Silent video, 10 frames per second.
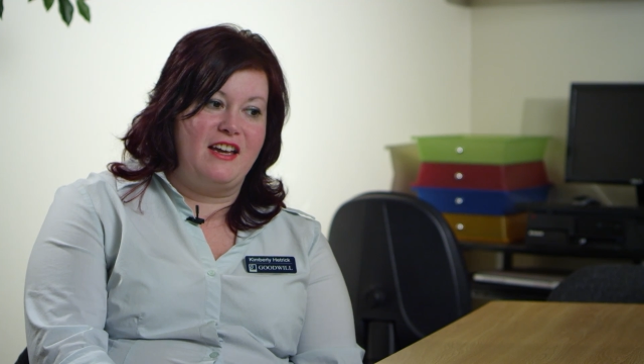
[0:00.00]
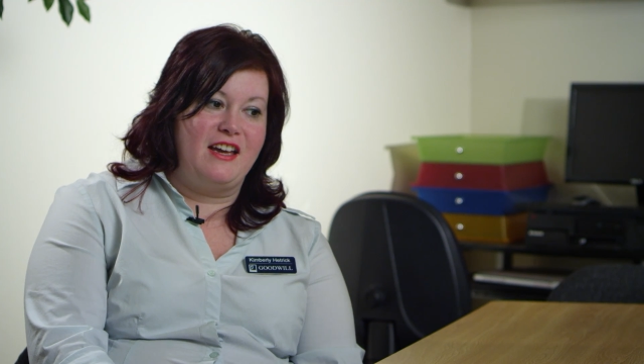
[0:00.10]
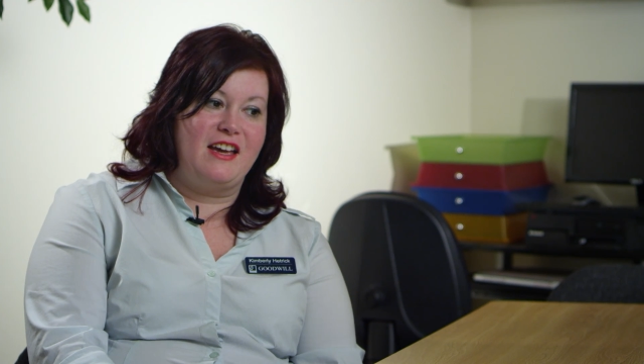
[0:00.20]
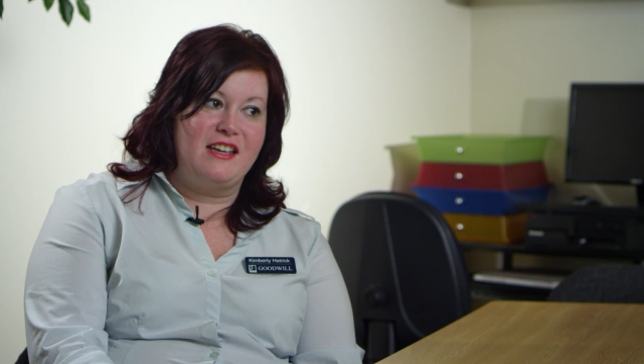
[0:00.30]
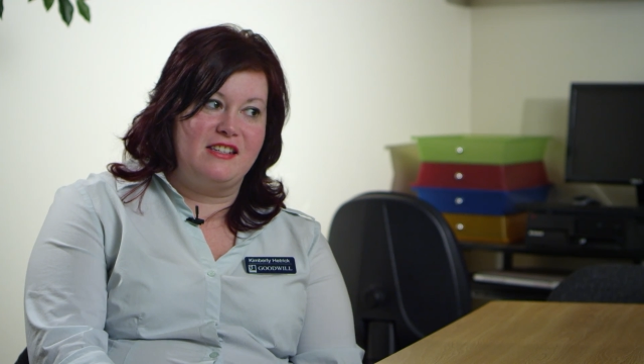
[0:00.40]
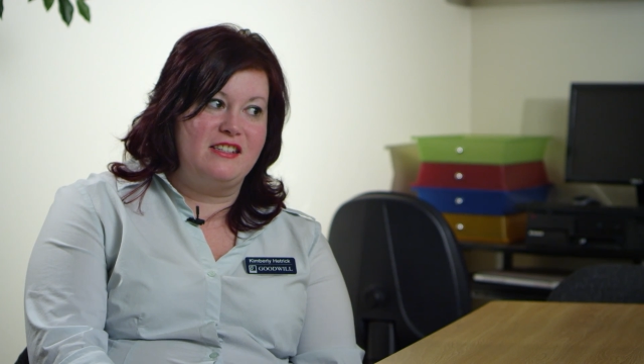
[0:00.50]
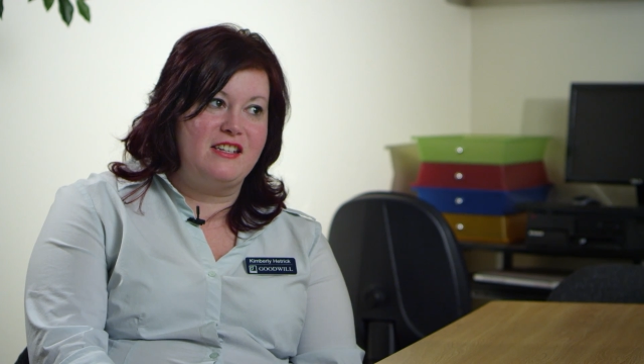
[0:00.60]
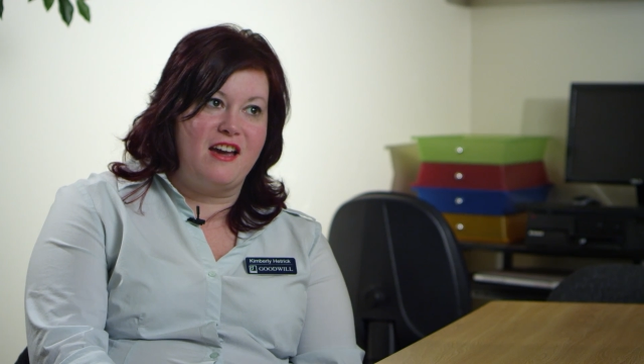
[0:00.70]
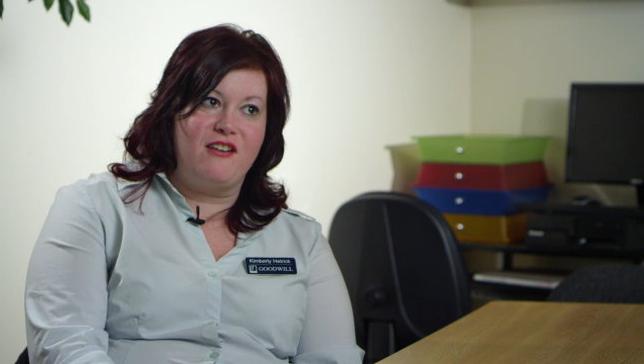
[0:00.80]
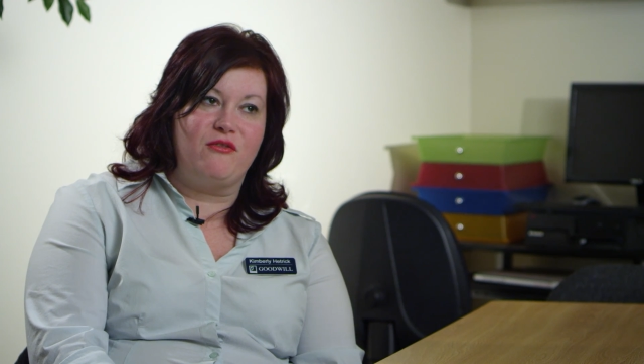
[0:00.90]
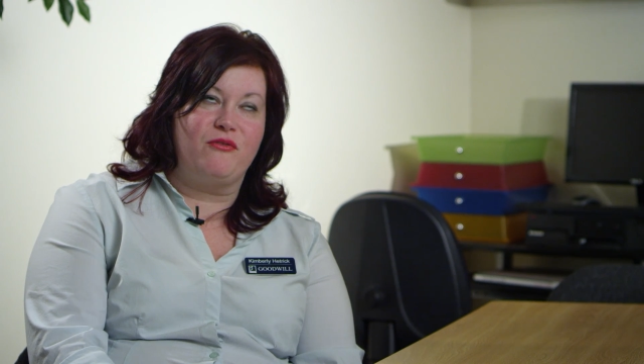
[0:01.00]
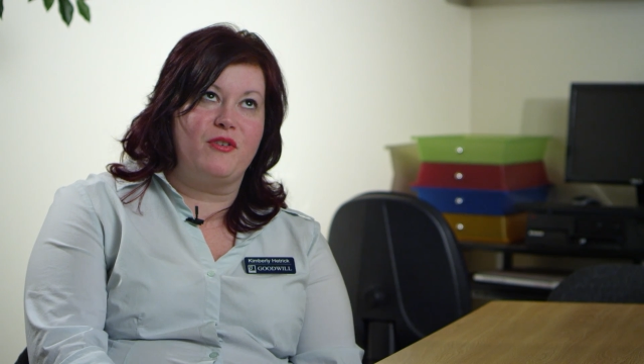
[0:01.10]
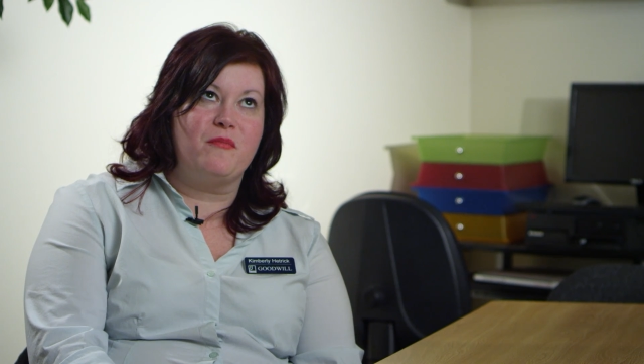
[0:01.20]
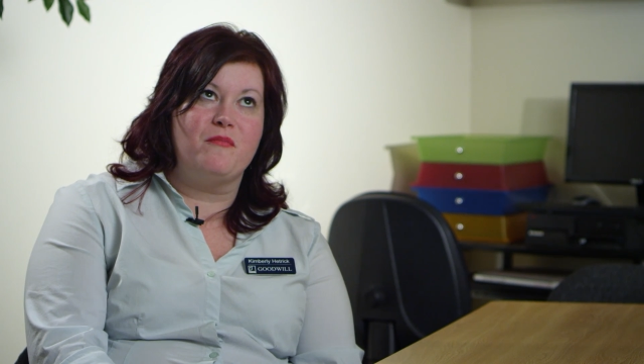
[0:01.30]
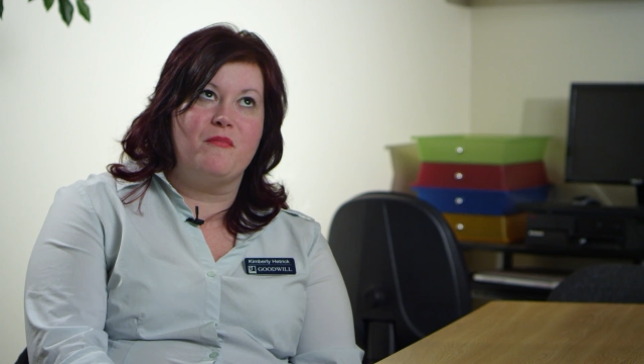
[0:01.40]
has done
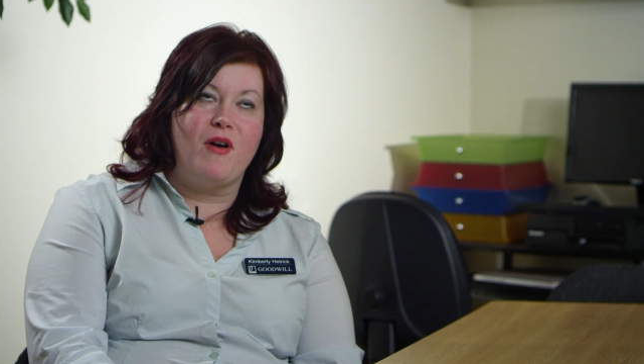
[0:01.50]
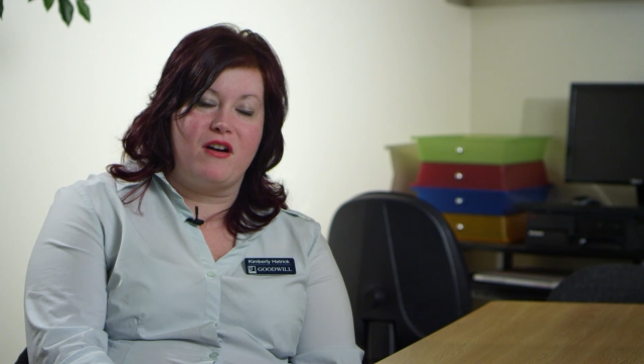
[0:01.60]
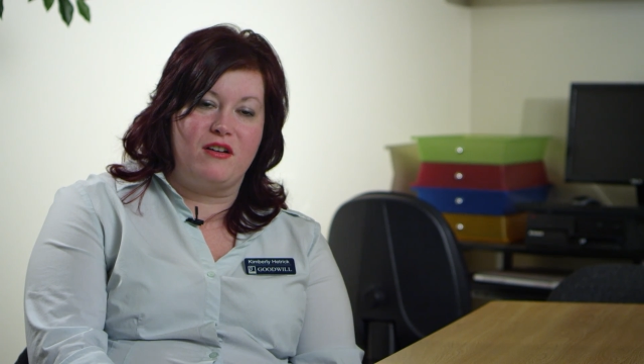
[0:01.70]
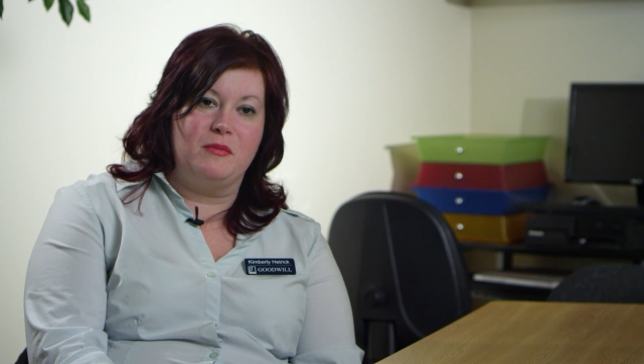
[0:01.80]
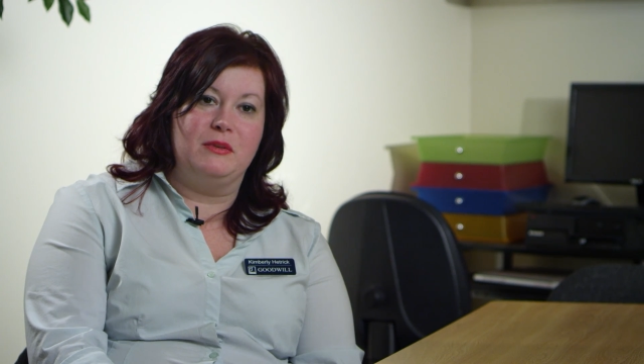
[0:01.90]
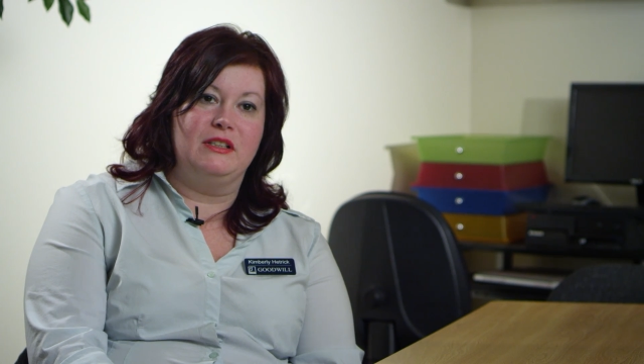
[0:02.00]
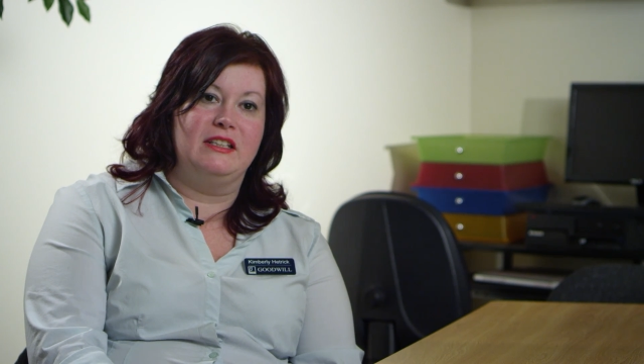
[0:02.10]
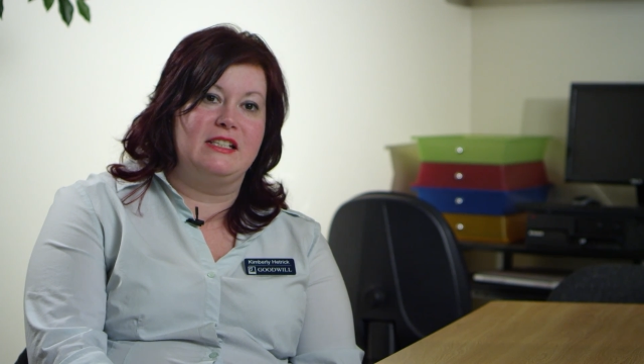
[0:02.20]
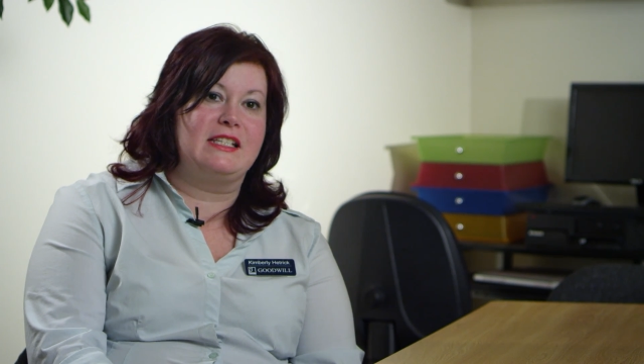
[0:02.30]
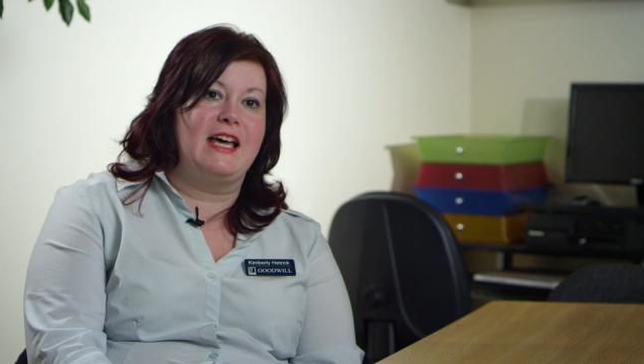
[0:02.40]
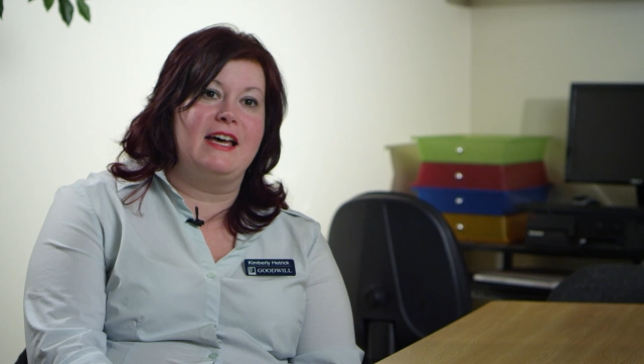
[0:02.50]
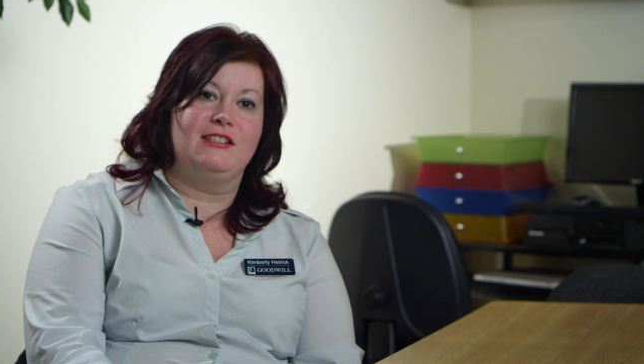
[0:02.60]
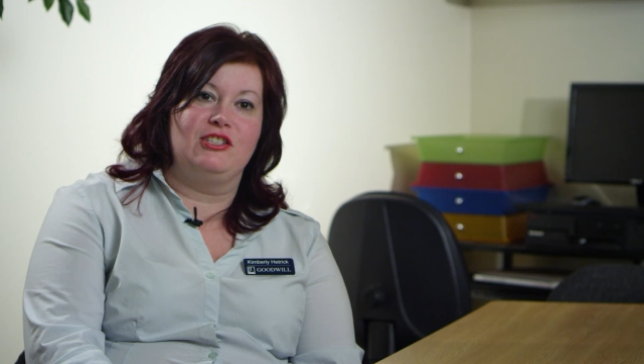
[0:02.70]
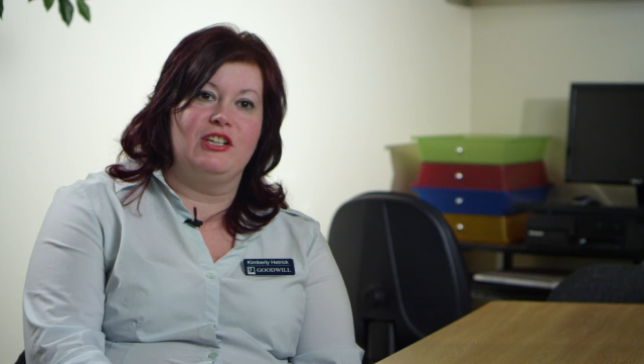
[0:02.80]
remarkable in this last